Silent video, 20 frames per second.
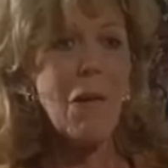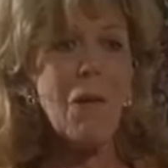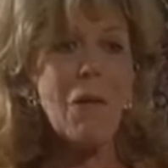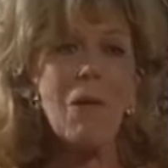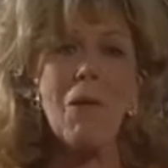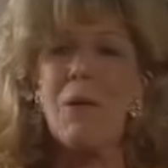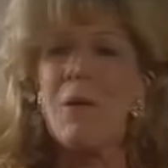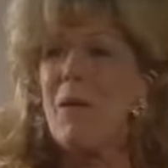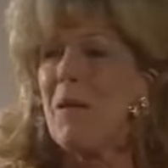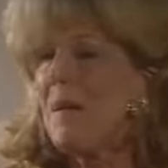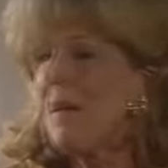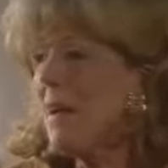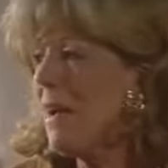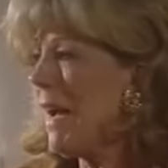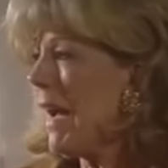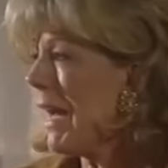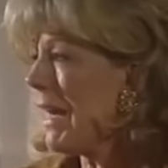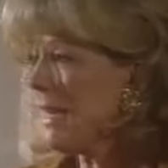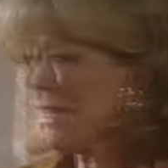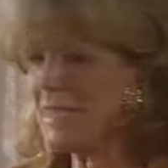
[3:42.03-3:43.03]
Oh,
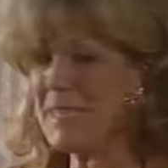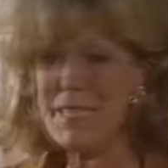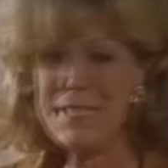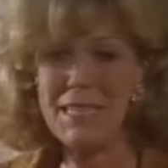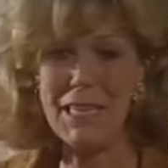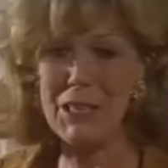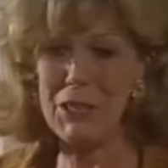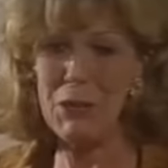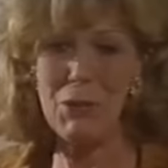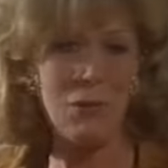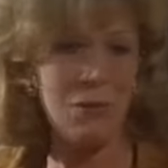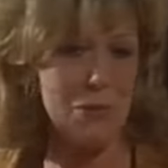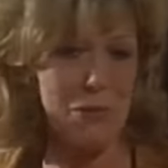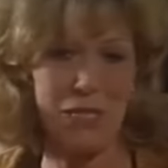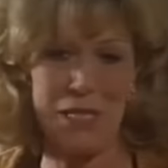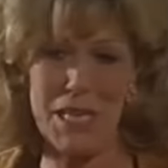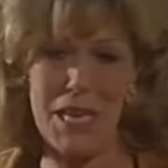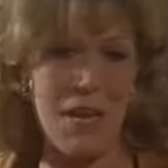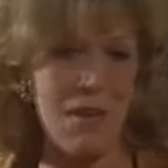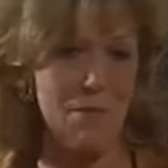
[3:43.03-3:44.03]
at least I knew
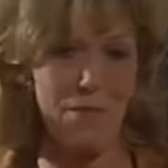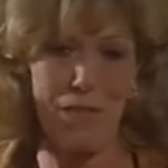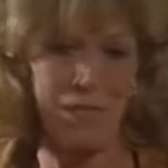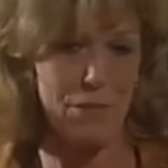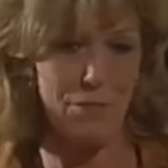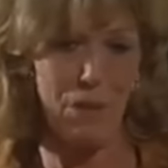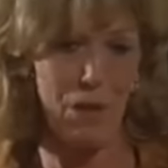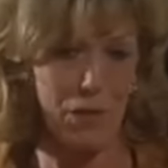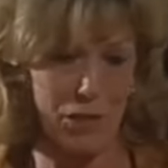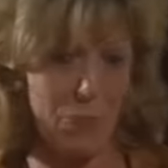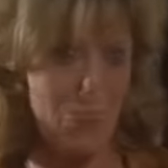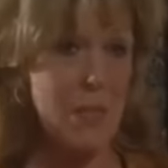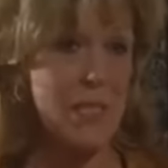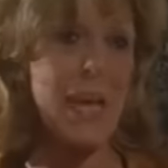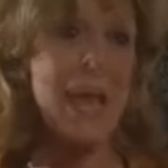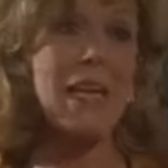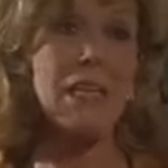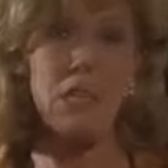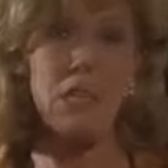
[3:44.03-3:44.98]
who Stephen's father was